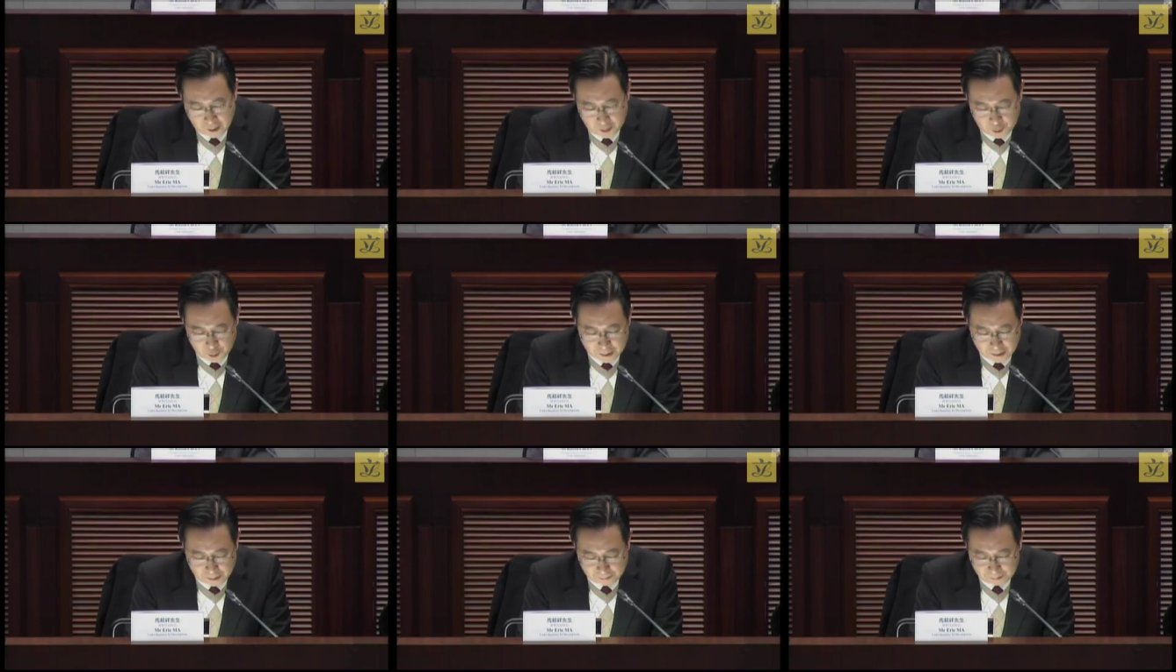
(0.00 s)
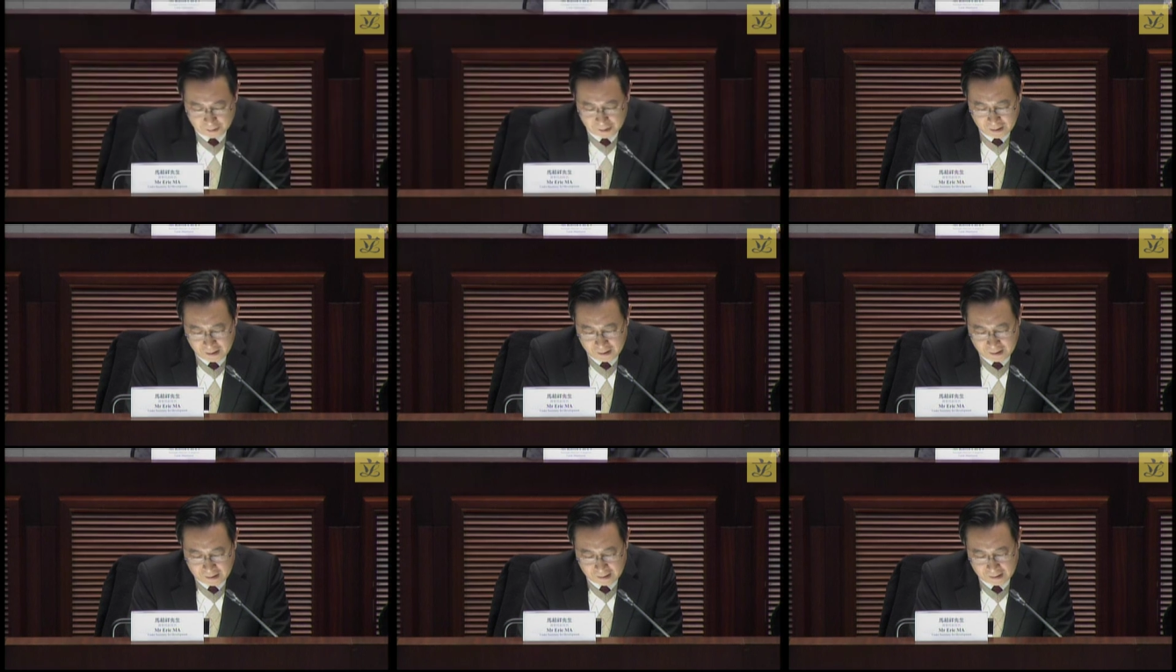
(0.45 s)
uh,
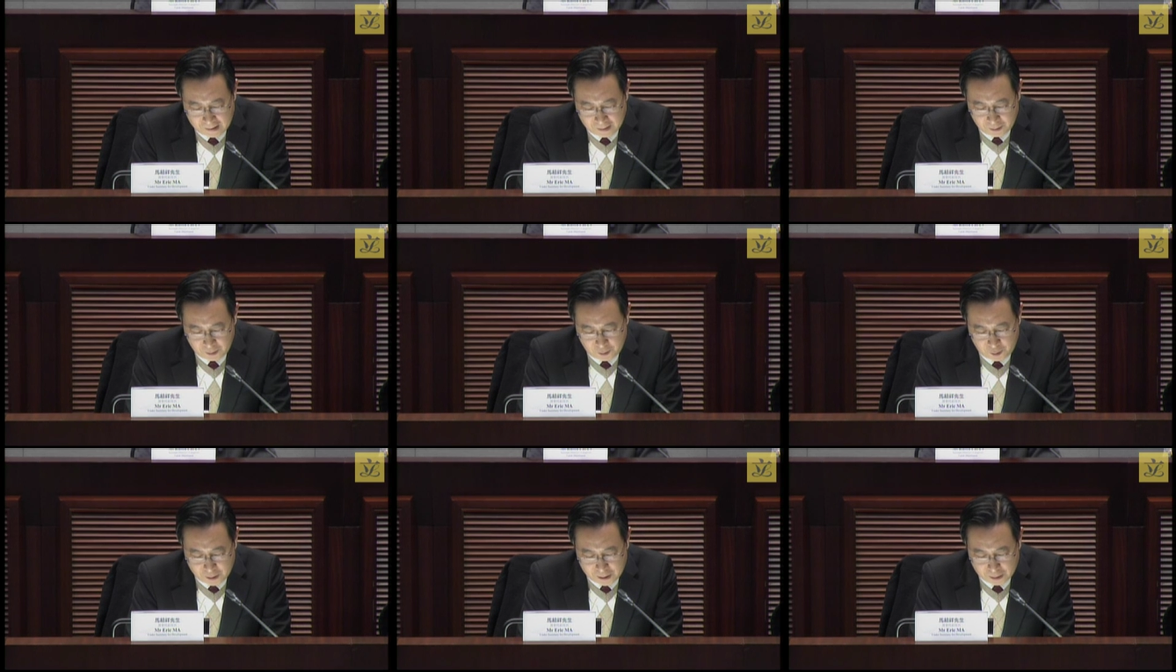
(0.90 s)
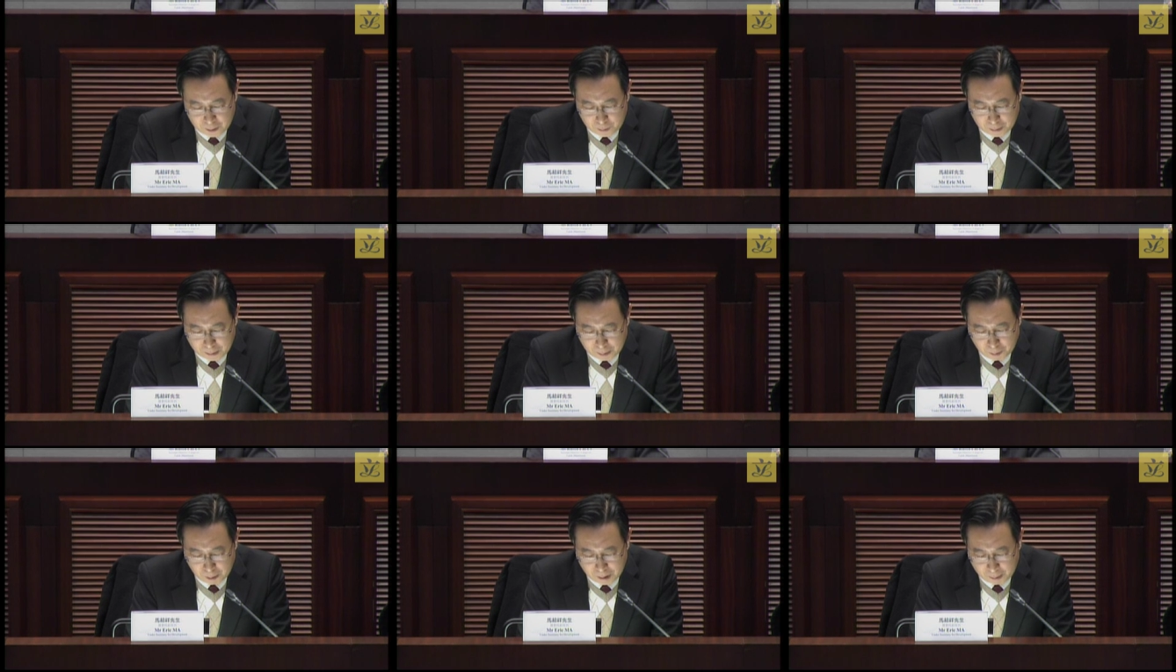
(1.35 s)
Mr. Ma, the
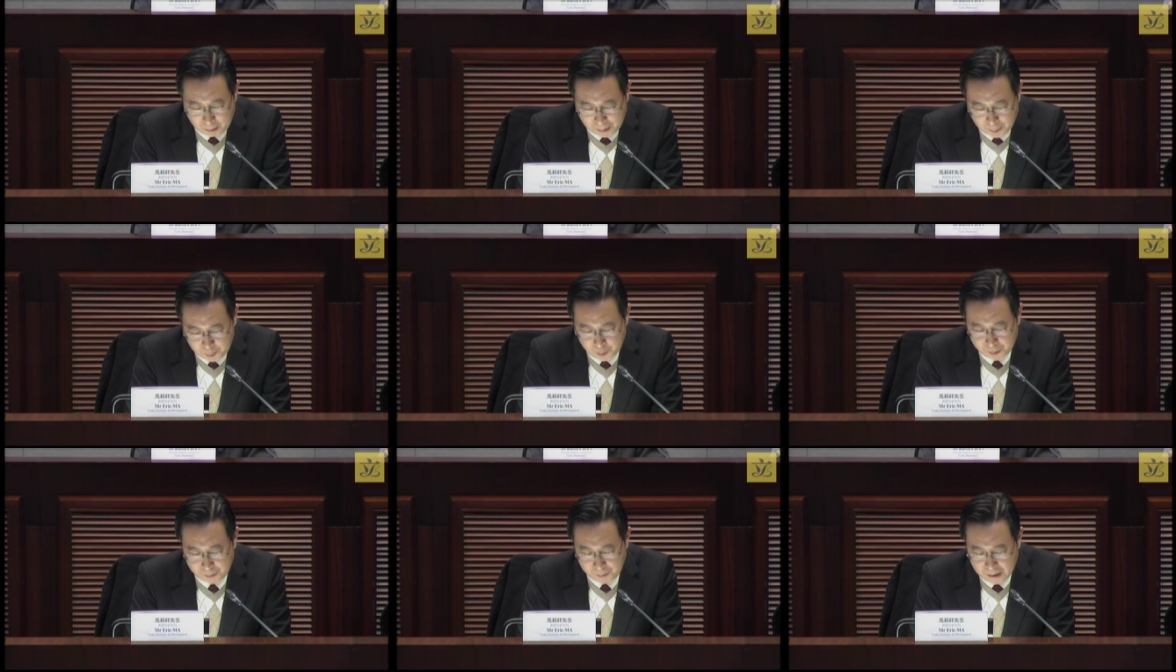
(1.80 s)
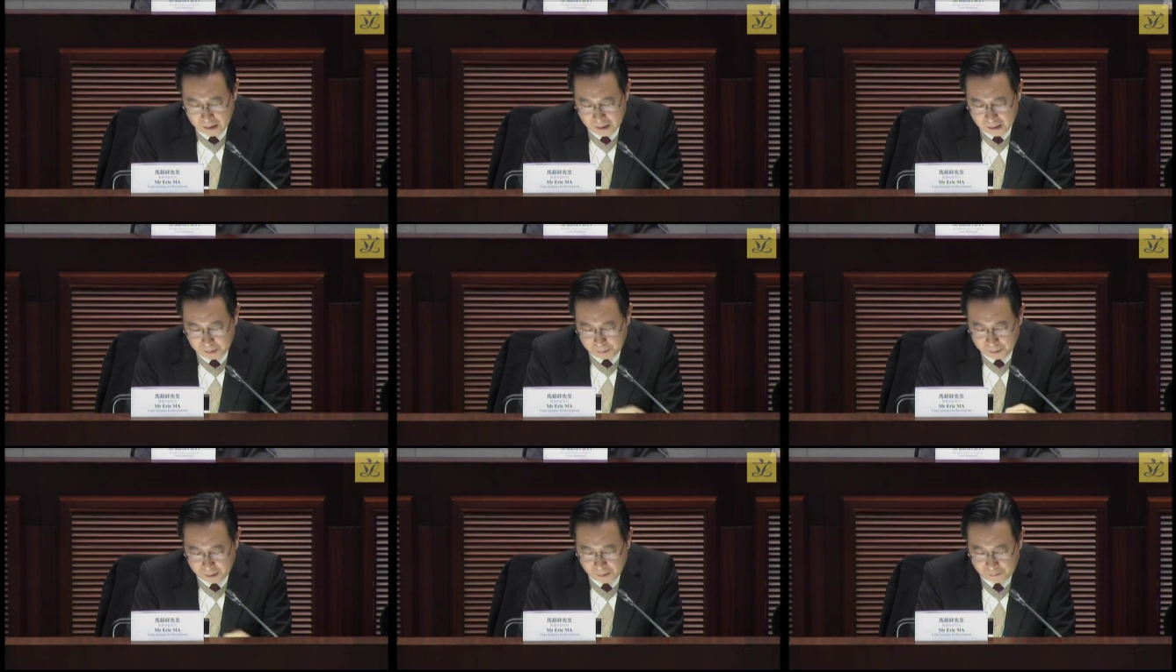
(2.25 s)
Under Secretary,
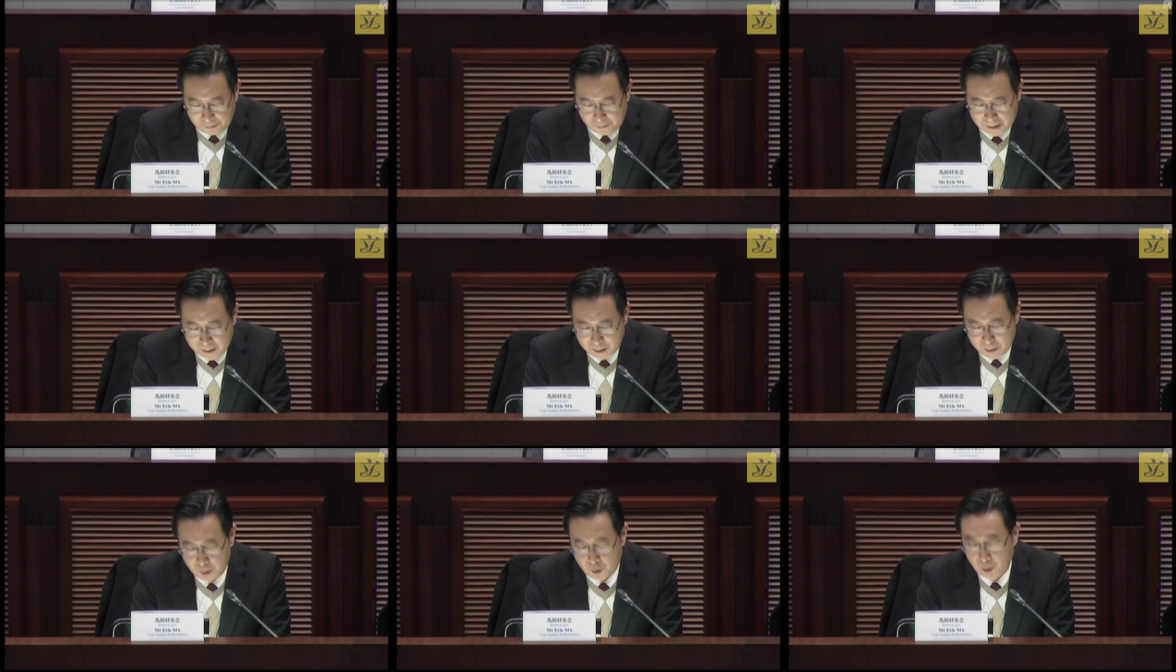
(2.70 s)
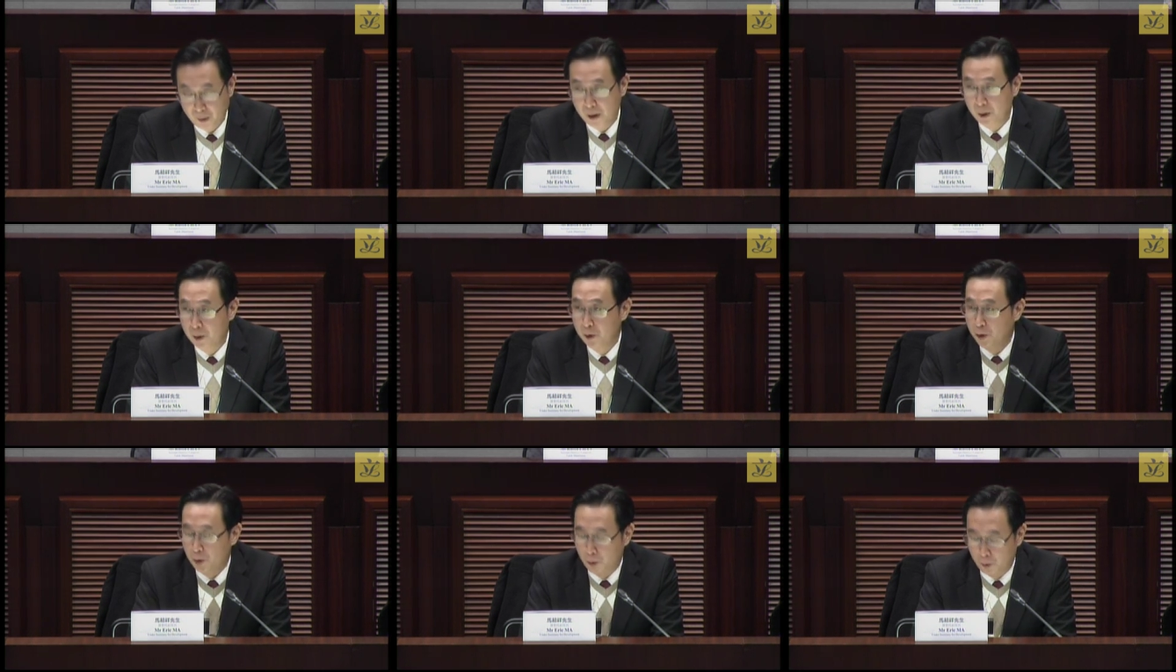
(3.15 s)
to give us
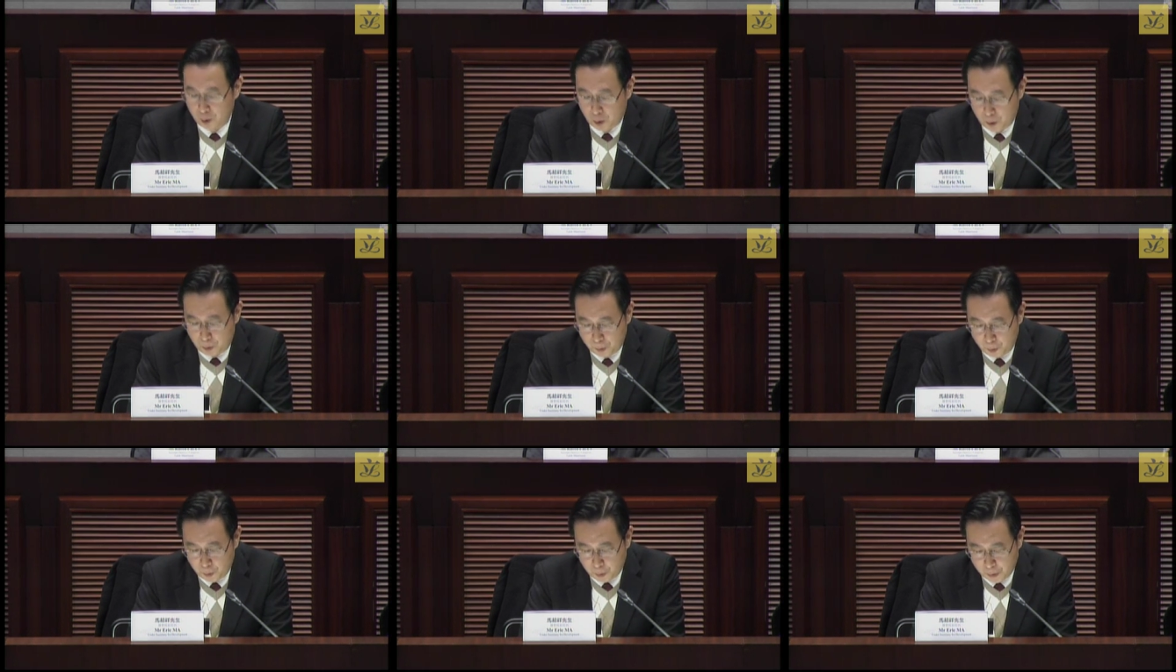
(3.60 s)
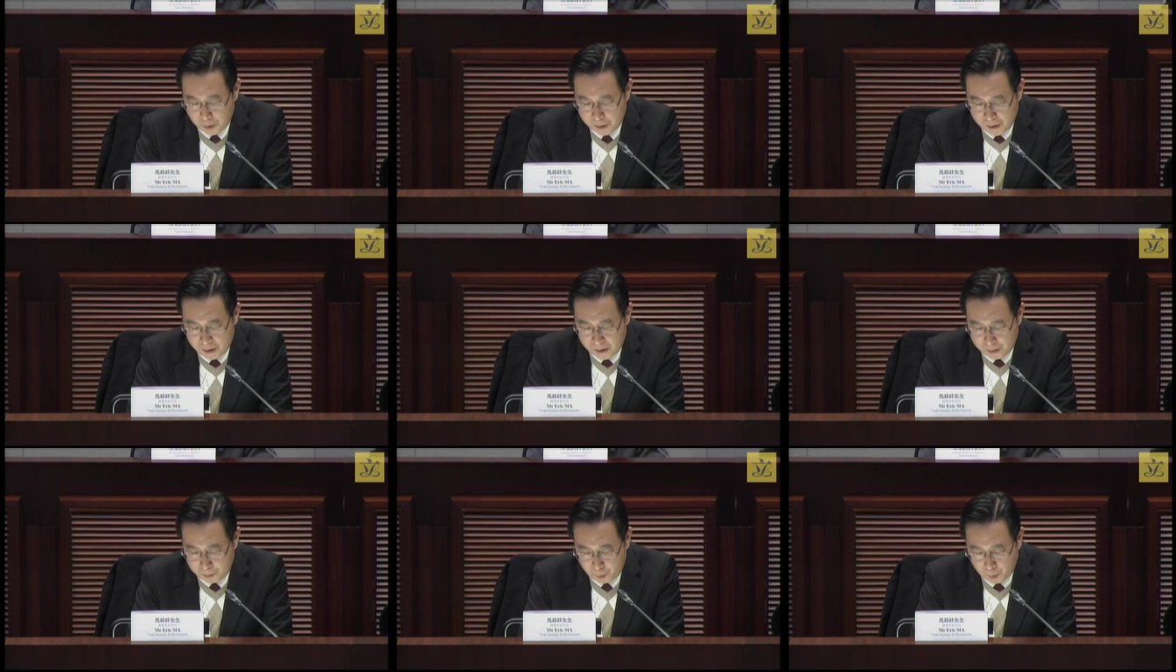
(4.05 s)
to take us through the
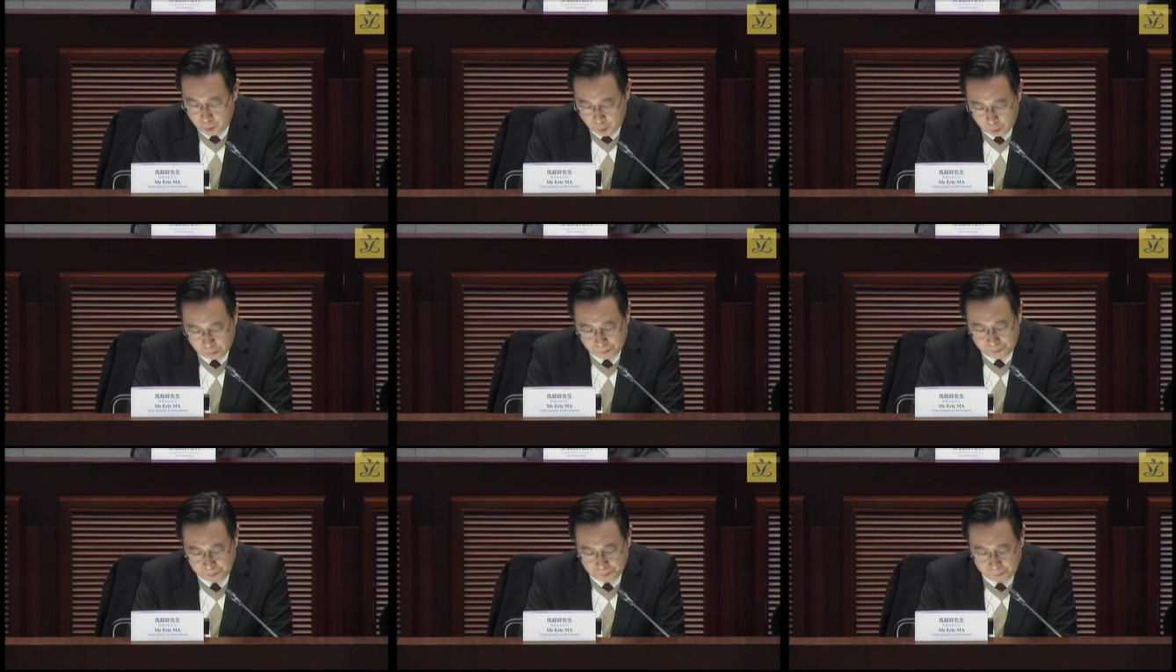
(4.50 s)
paper.